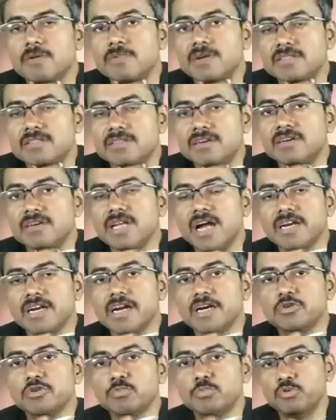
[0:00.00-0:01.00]
from Ratan
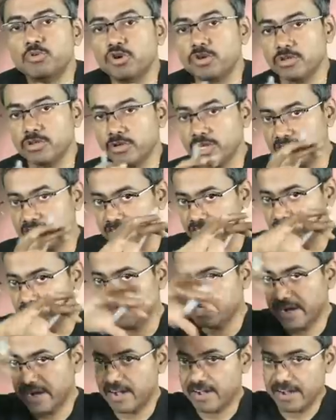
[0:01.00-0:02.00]
Tata to poor. You can see
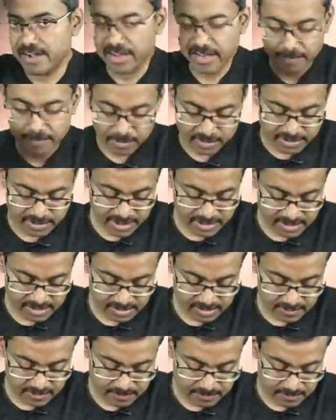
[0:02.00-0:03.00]
this dendritic
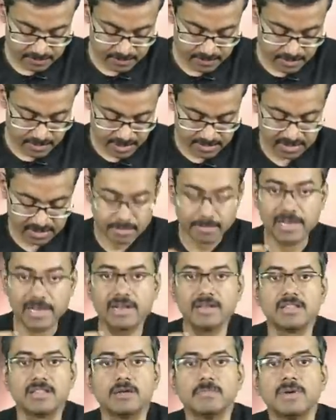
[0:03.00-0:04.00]
process and see the
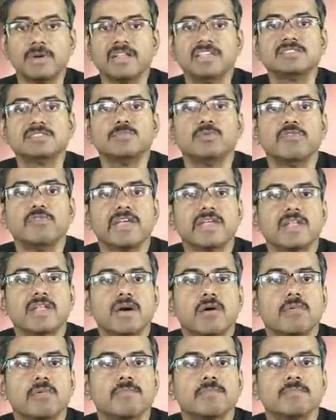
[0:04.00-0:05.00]
melanin, the money is moving
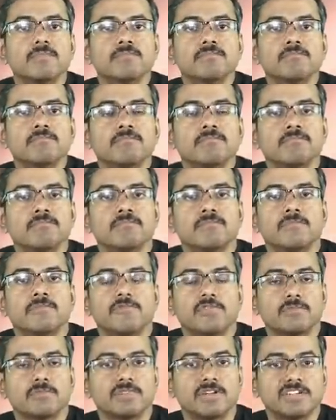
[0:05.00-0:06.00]
now
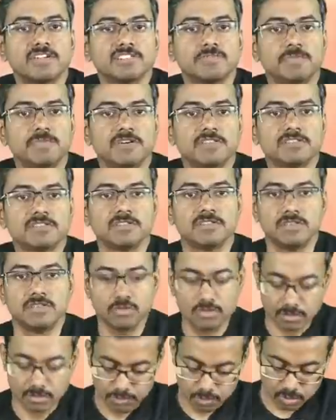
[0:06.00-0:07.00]
from the rich person
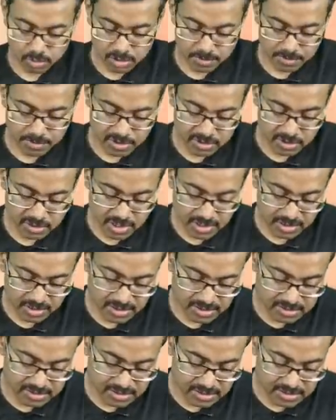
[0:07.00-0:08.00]
to the poor person,
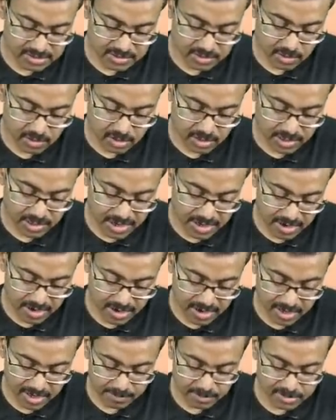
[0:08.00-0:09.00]
and this is your
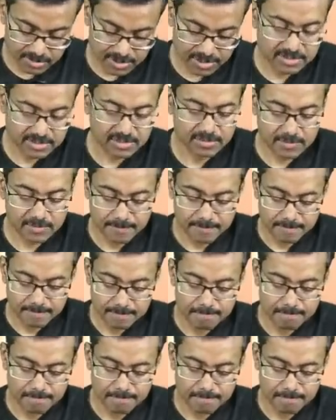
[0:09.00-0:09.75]
dendritic process.